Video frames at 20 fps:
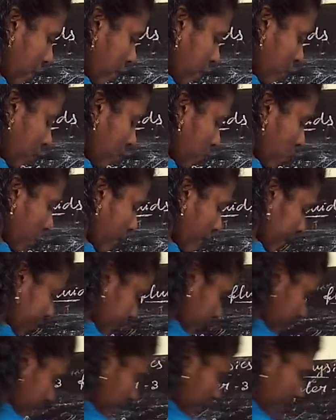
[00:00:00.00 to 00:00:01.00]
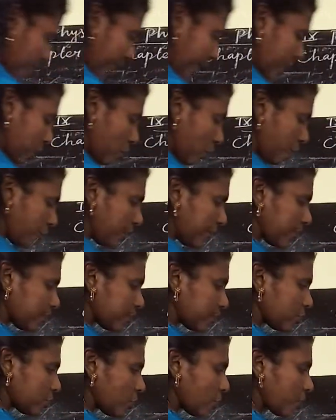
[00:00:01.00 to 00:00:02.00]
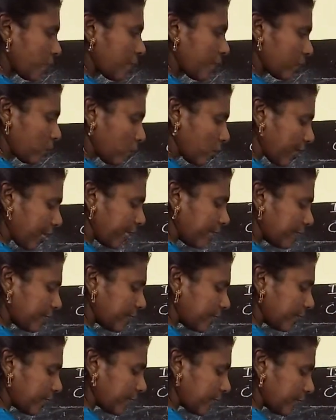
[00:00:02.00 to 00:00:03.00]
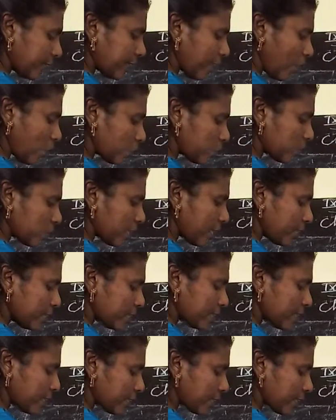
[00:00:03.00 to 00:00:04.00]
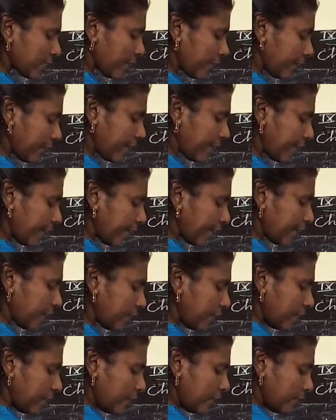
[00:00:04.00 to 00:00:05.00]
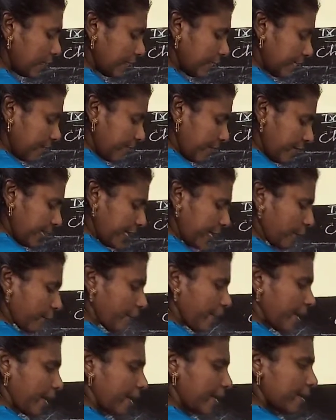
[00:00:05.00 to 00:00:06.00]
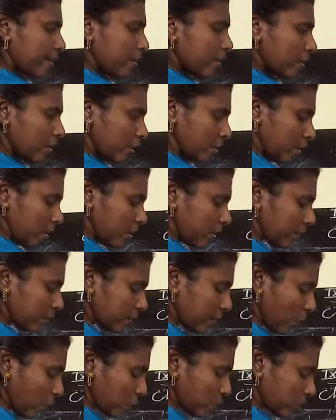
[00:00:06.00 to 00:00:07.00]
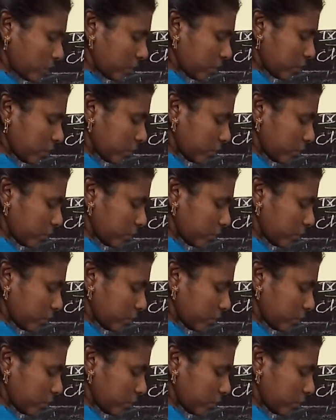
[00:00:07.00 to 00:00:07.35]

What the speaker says: Now, what is the value of density of mercury? 13,600 divided by 1000.